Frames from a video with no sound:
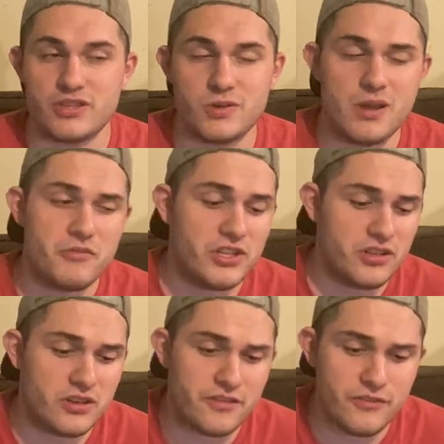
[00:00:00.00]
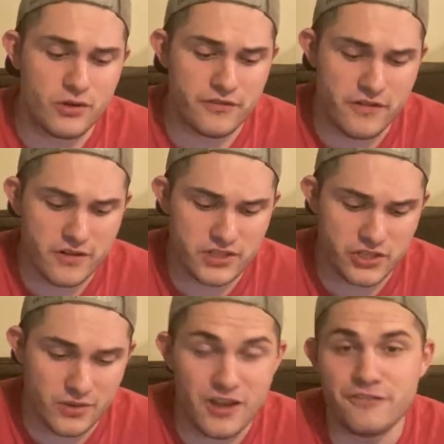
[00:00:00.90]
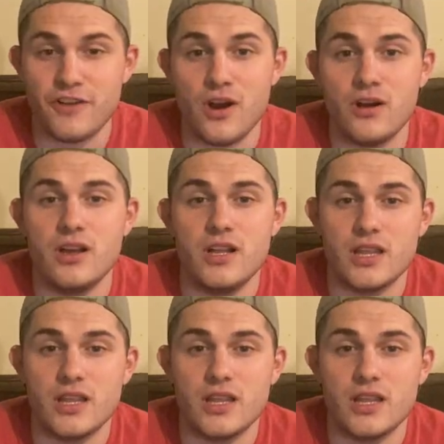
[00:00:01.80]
So I'm really looking forward to fall.